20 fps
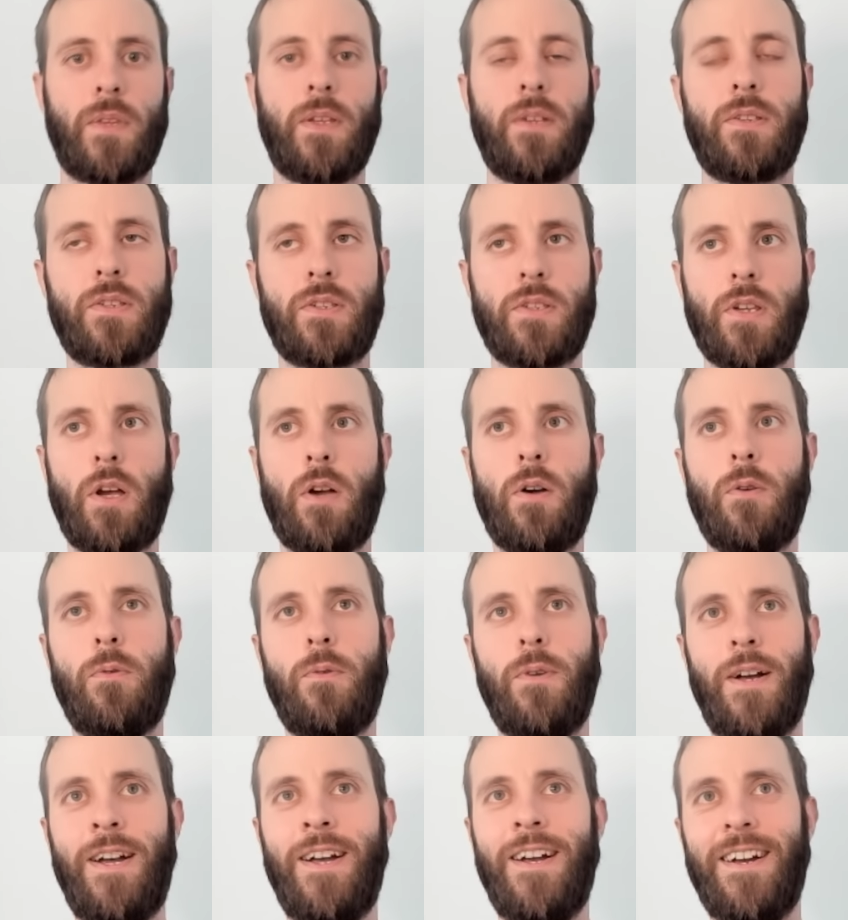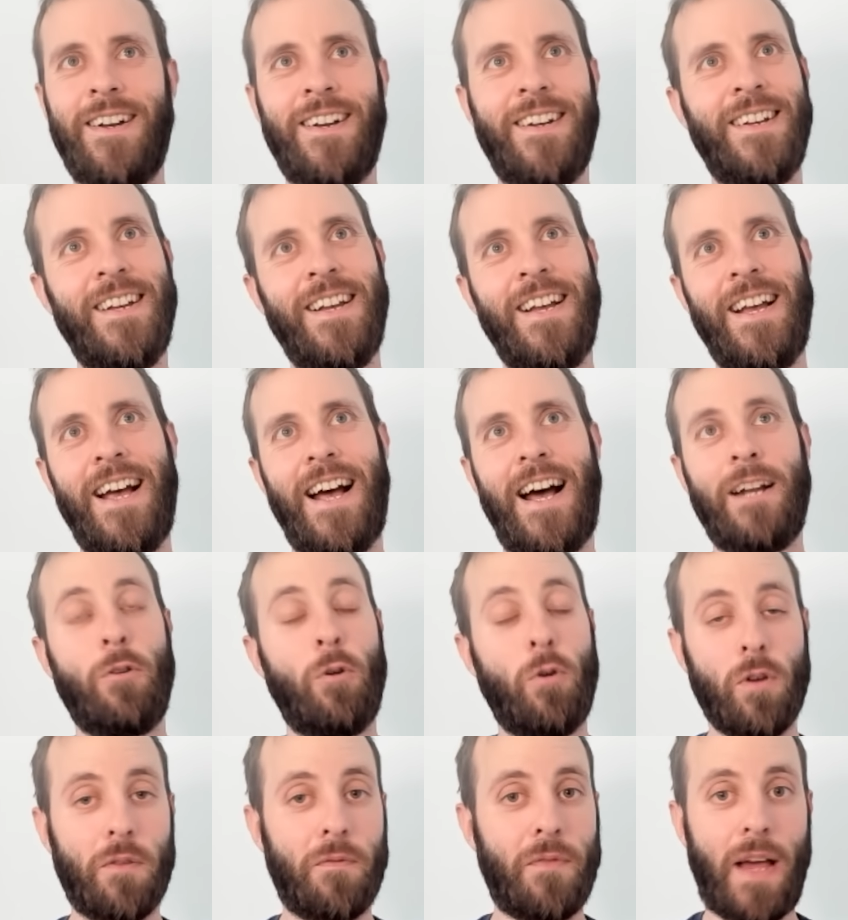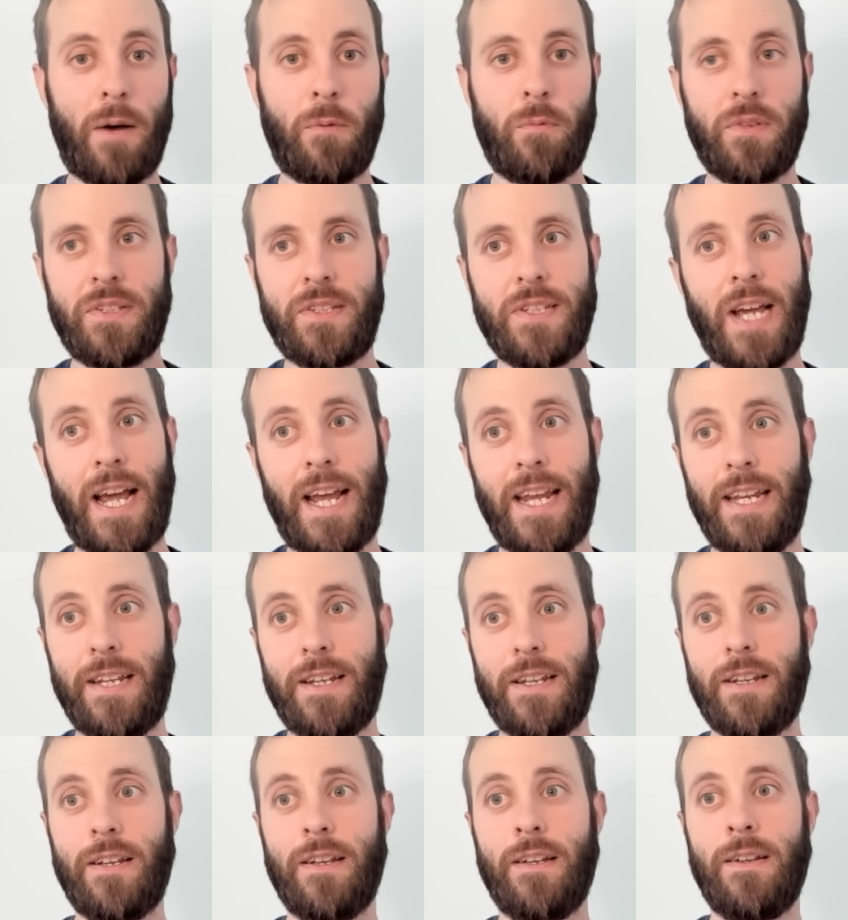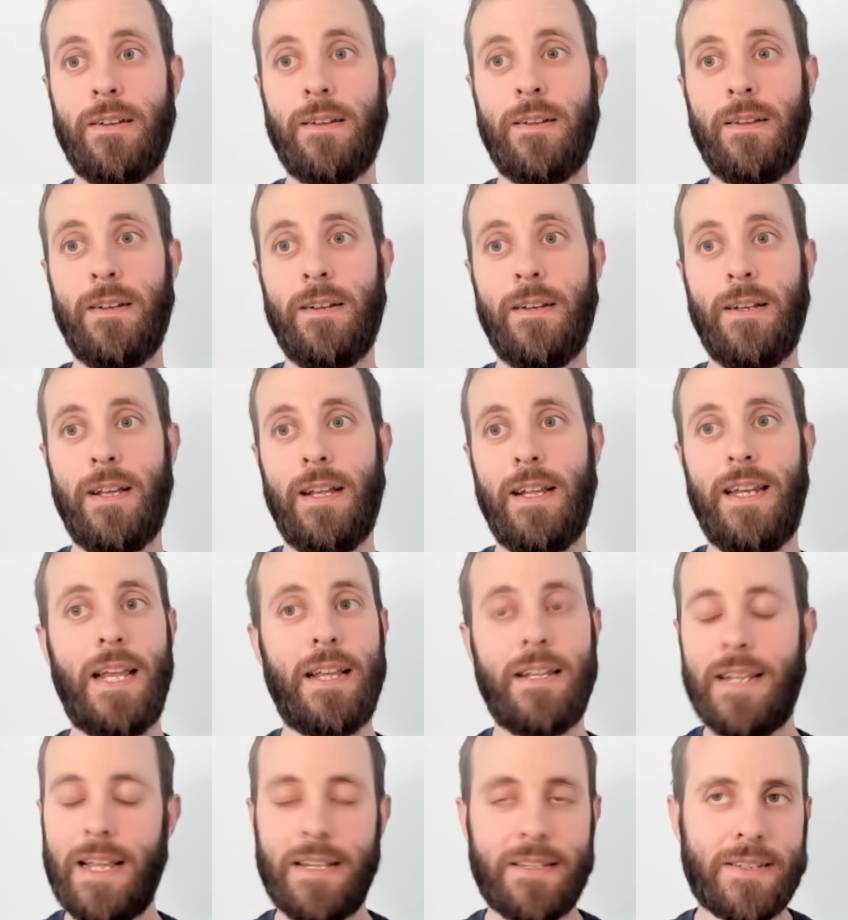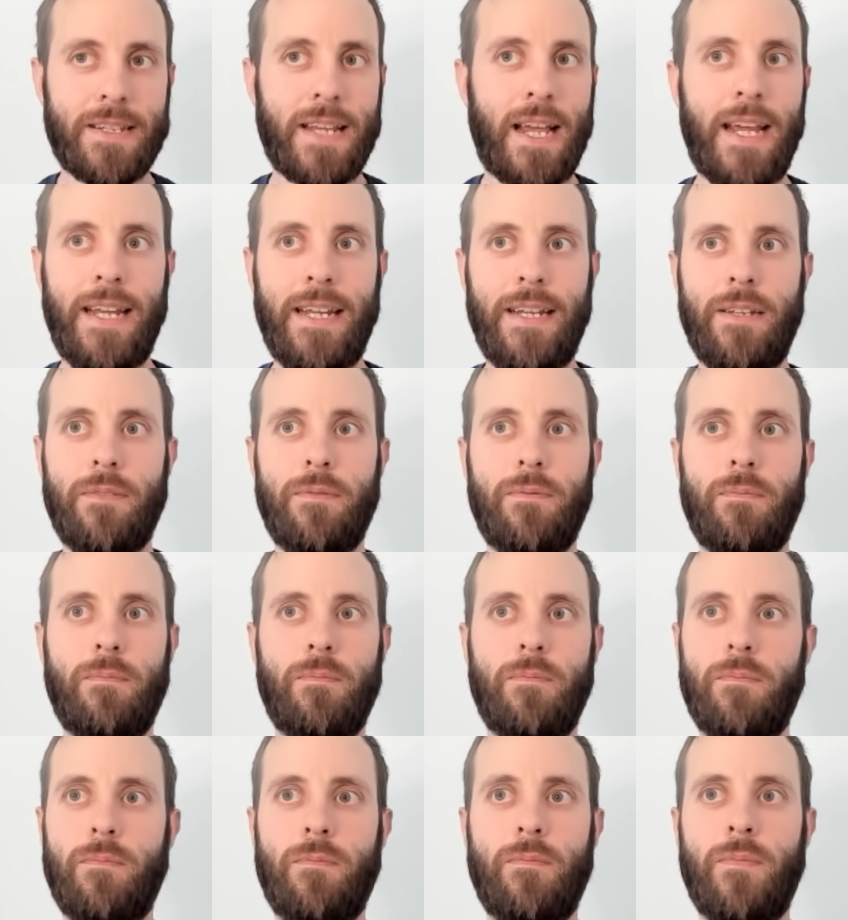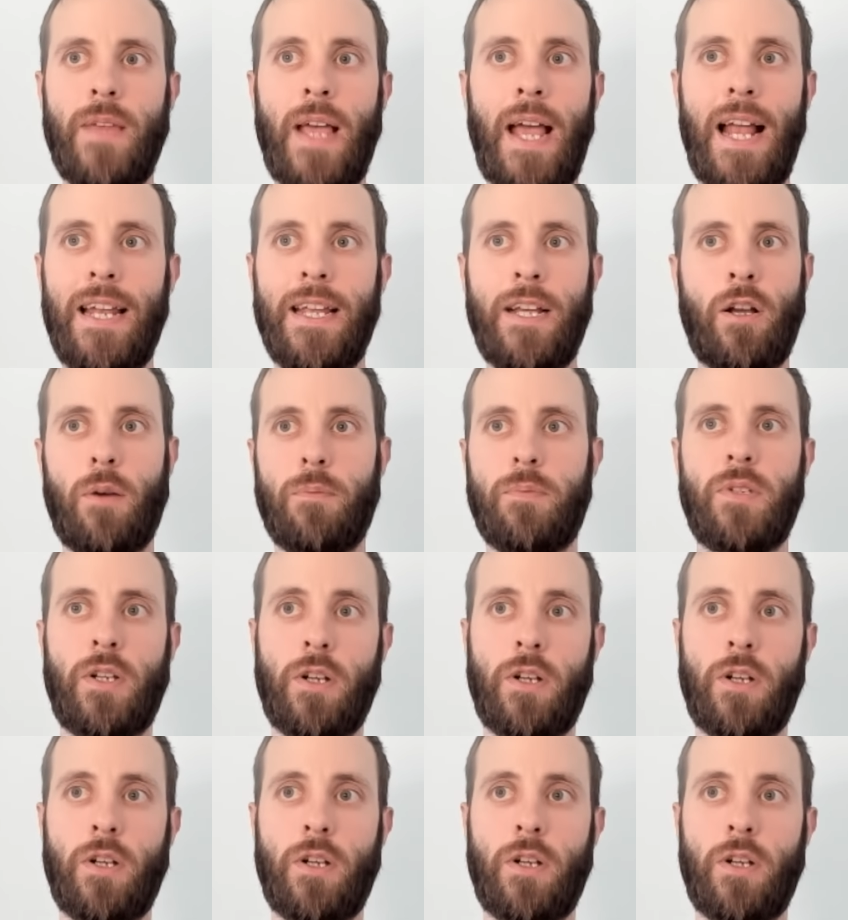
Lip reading: So, and all of that would take, let's say the helicopter